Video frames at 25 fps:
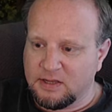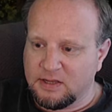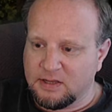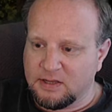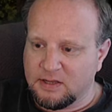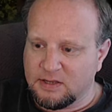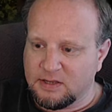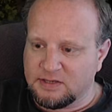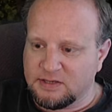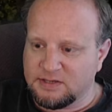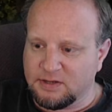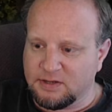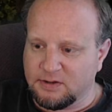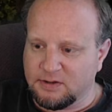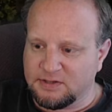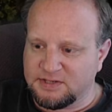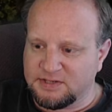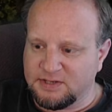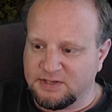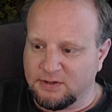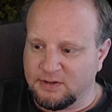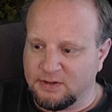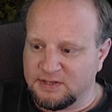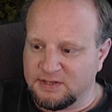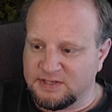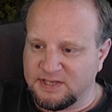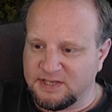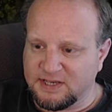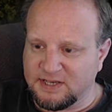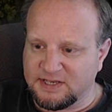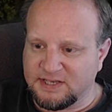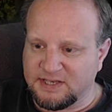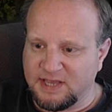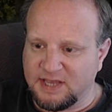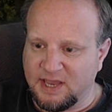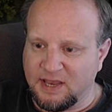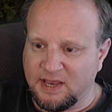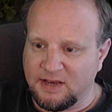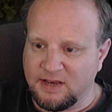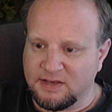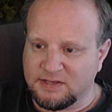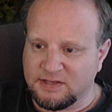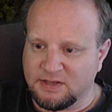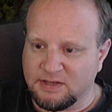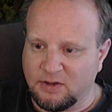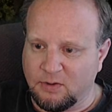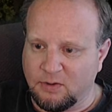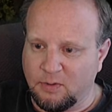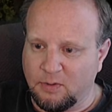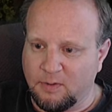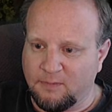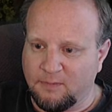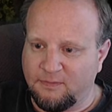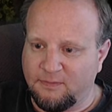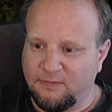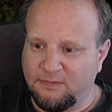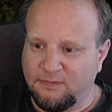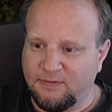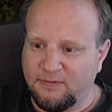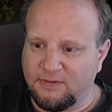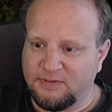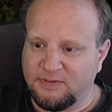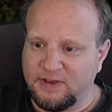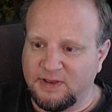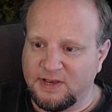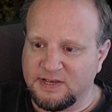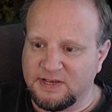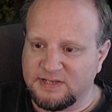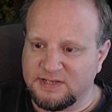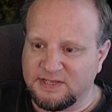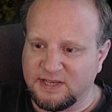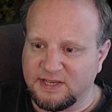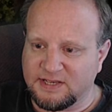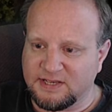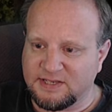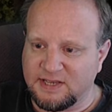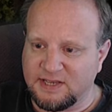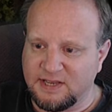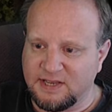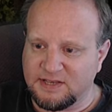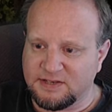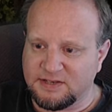So still on 16. So in 15 to 16.